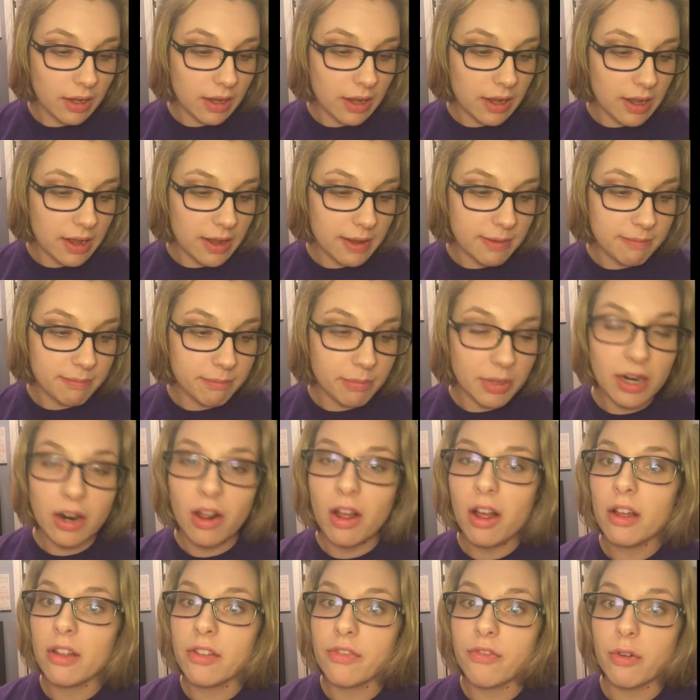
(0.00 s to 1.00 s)
But
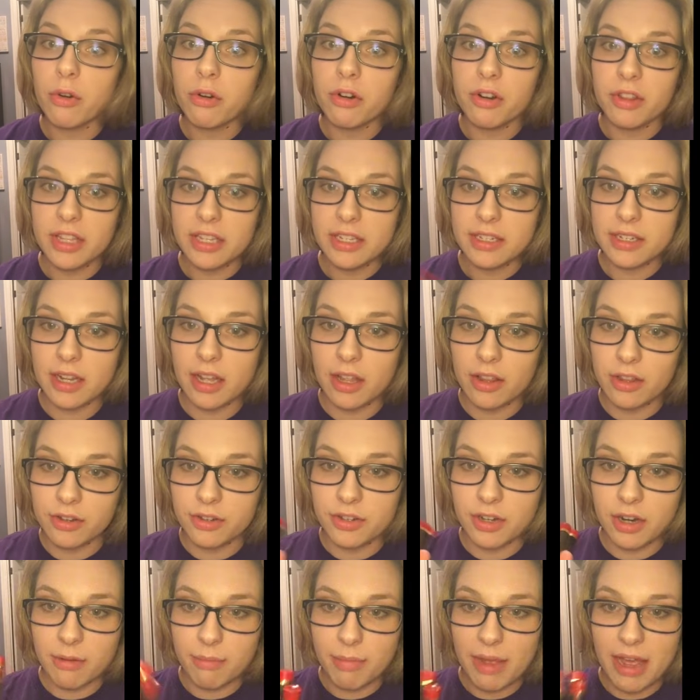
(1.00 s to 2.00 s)
all 4 of these
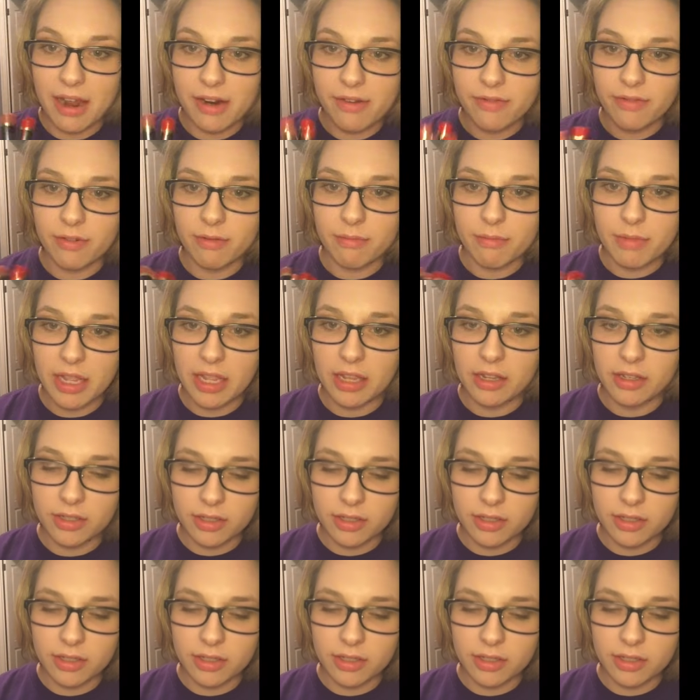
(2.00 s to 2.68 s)
colors are bad for me.